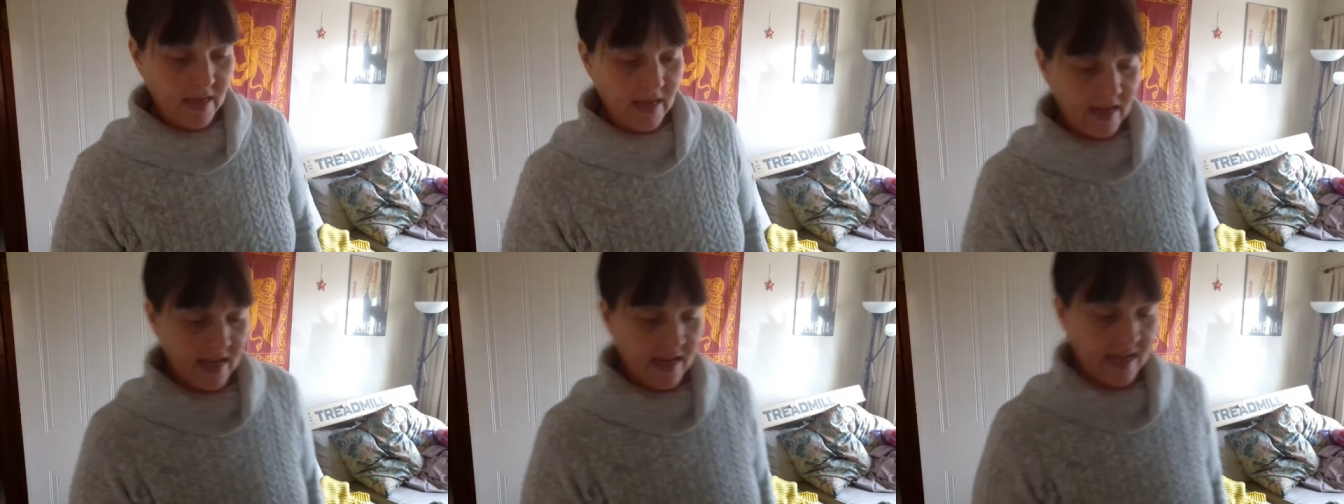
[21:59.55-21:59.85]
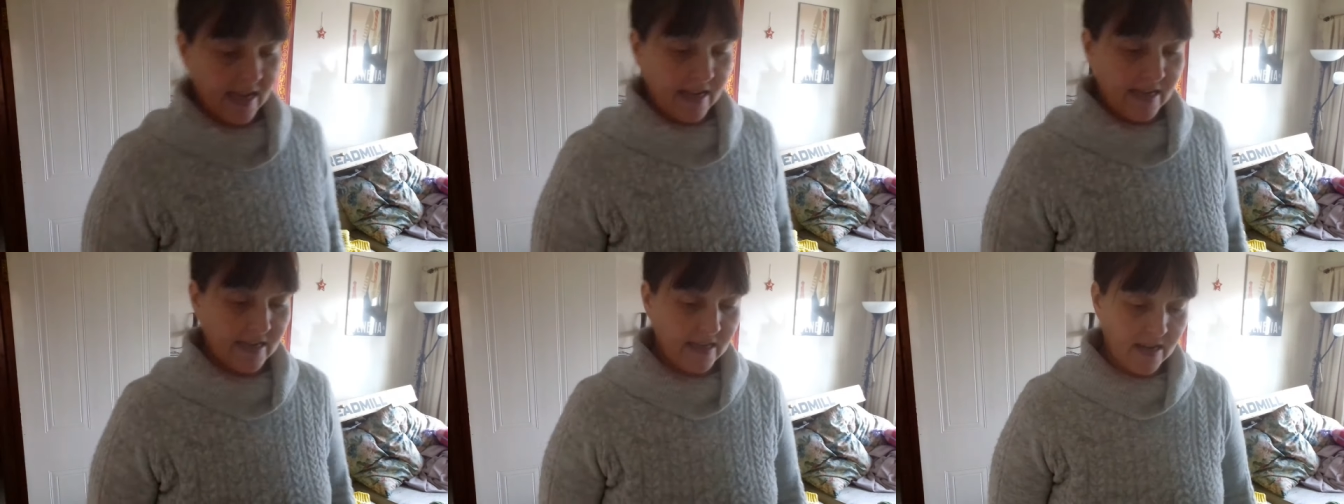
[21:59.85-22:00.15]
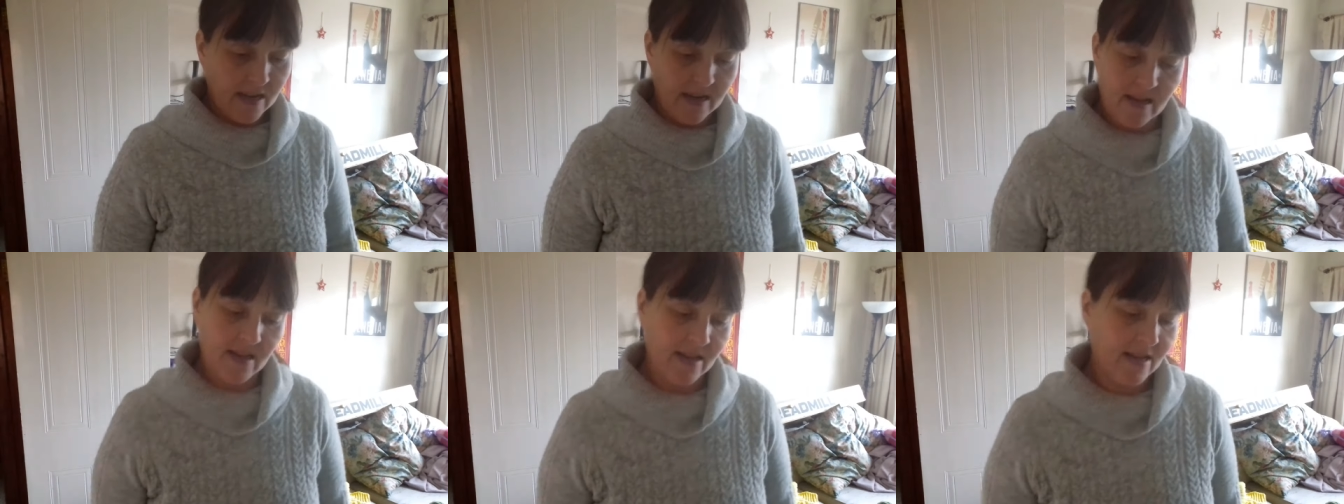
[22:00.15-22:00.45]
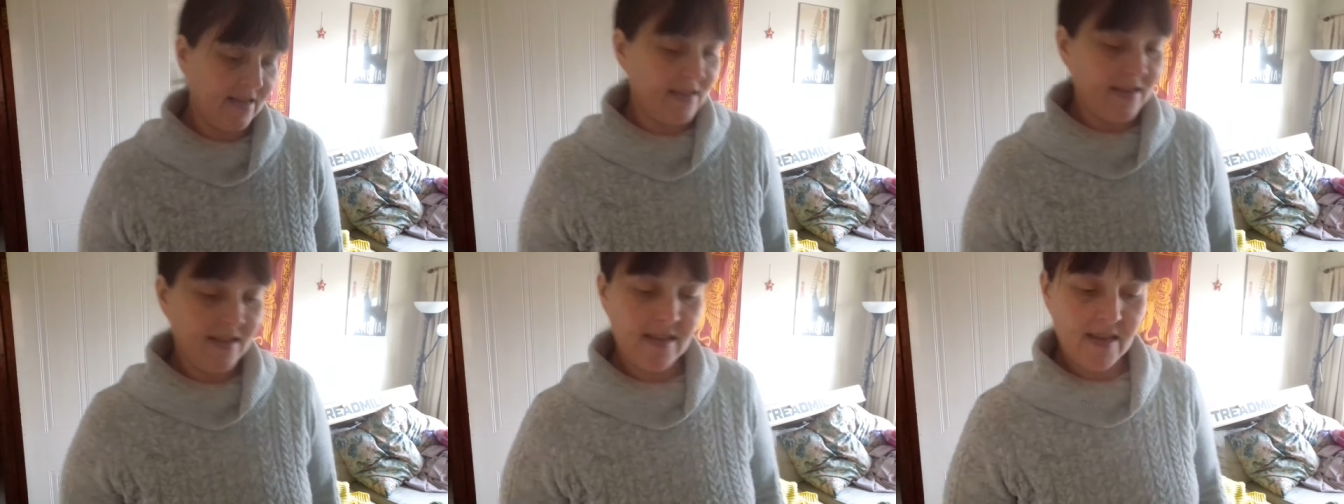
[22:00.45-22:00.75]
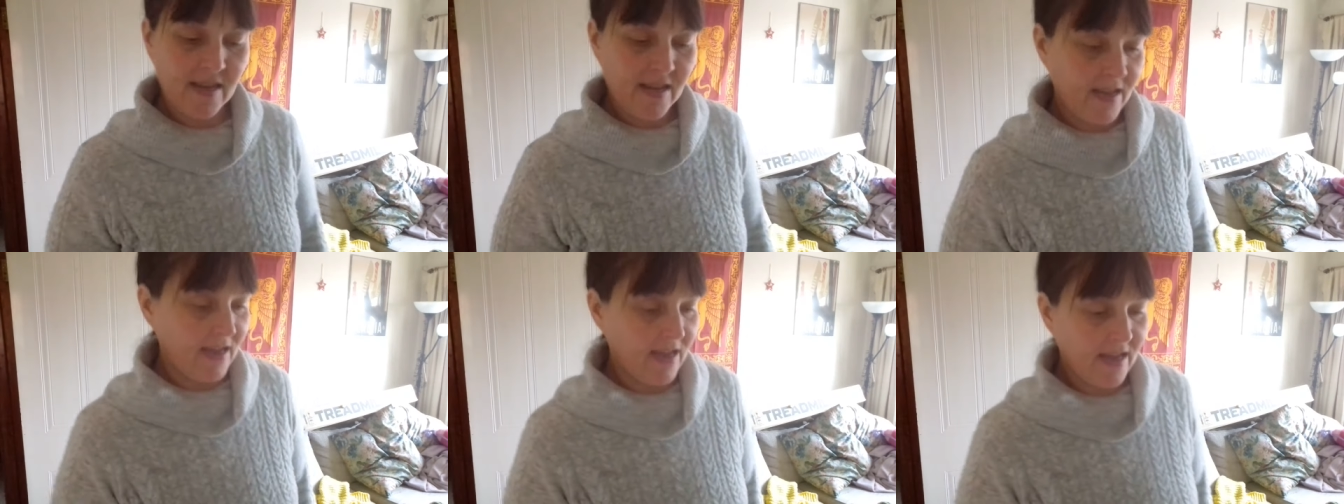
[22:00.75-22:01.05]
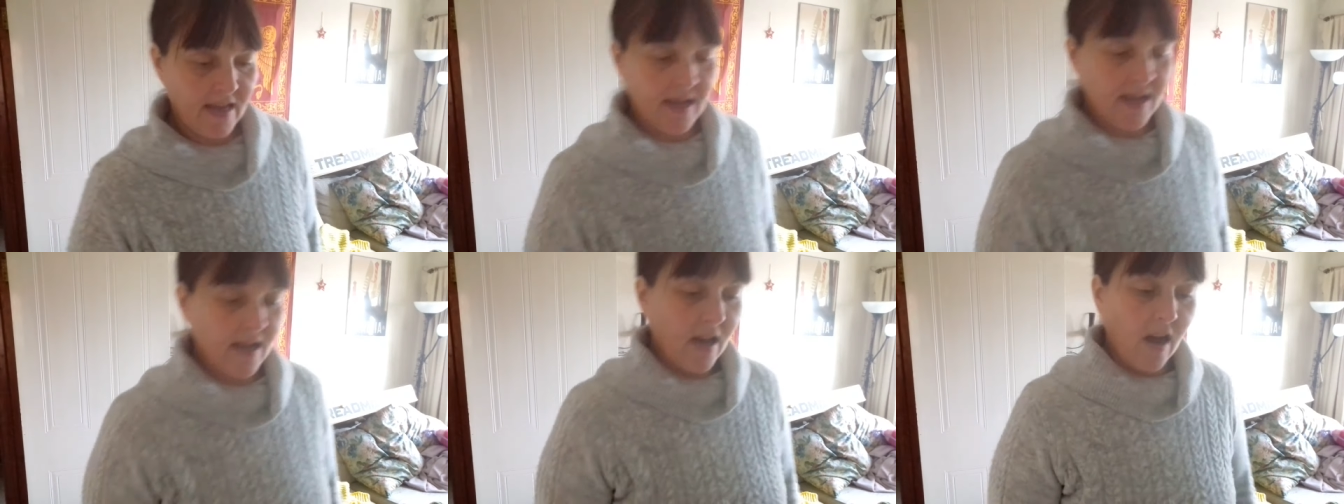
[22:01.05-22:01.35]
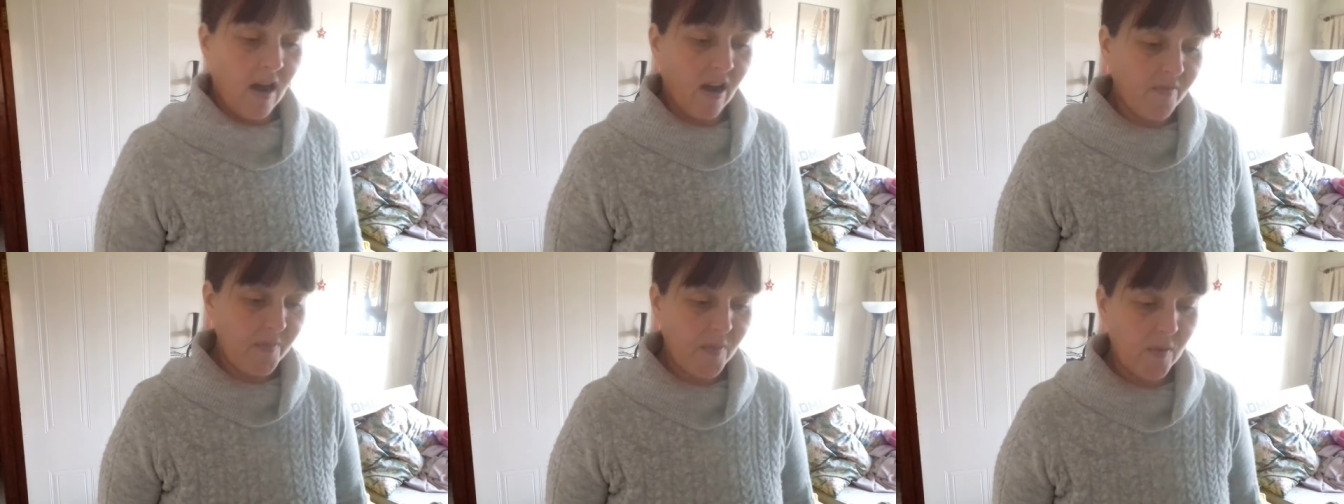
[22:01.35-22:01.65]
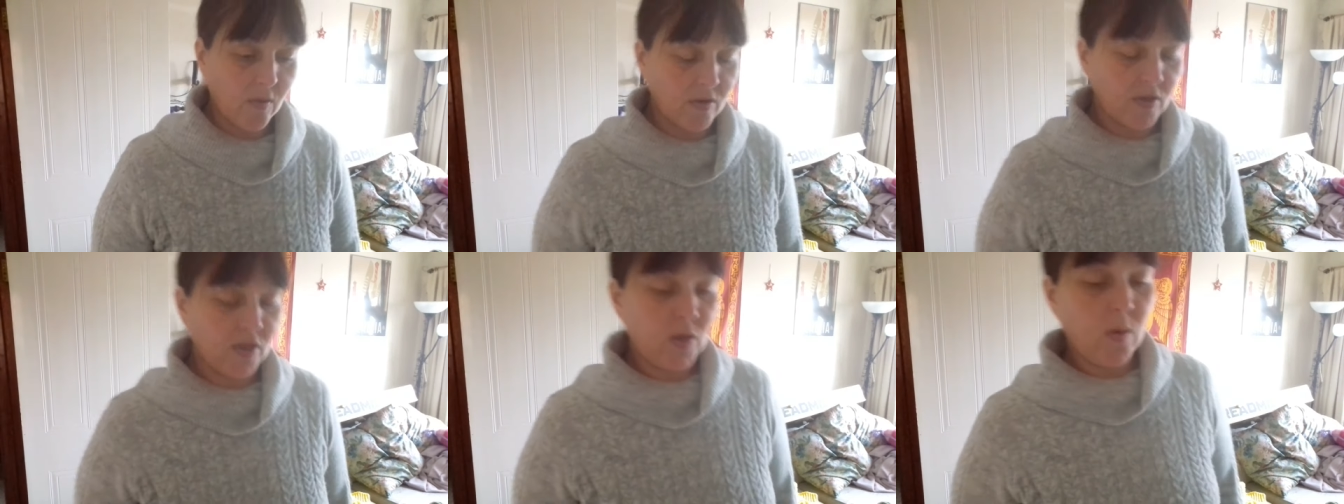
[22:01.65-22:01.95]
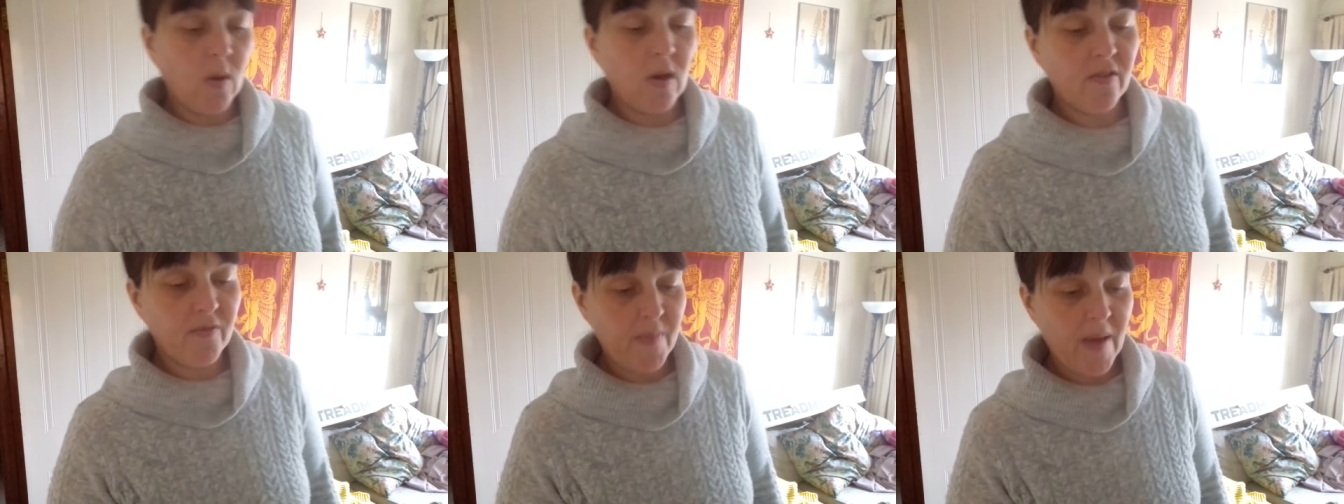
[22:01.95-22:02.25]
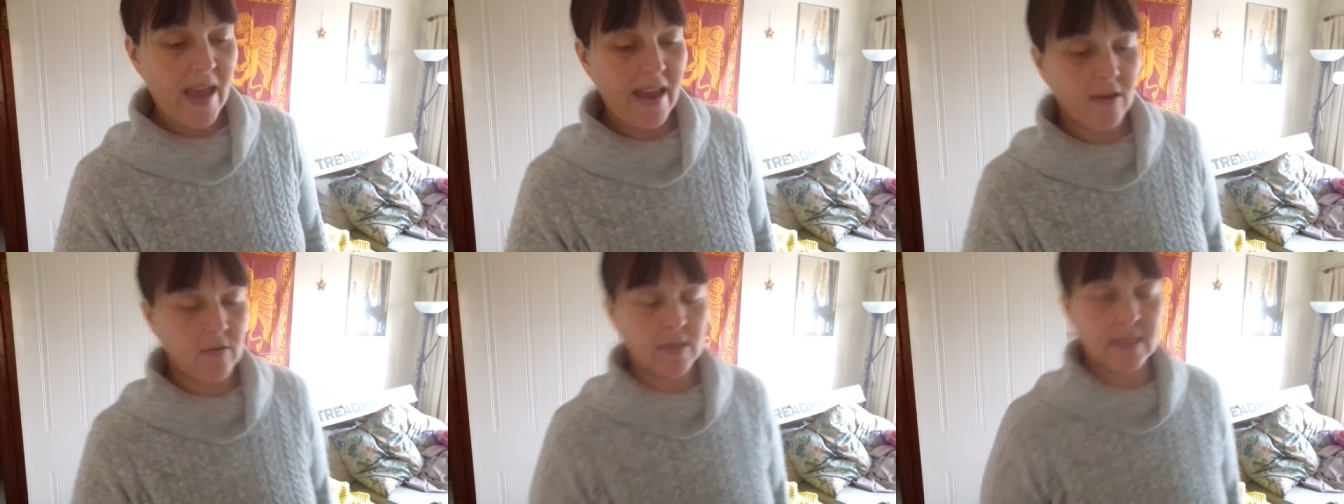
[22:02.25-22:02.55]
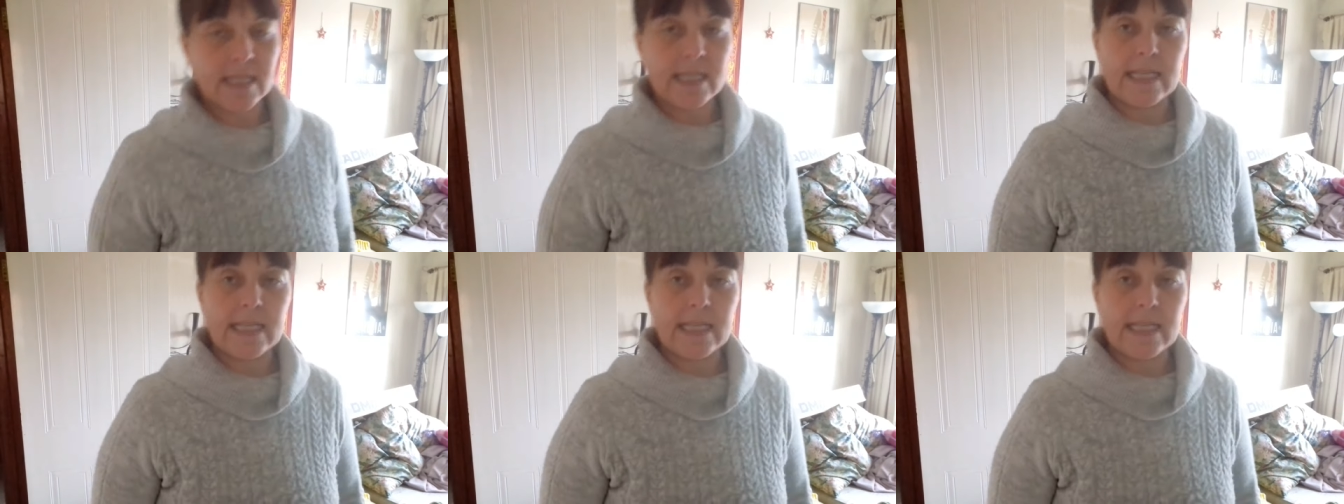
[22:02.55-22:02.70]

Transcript: and I've put on 12 pounds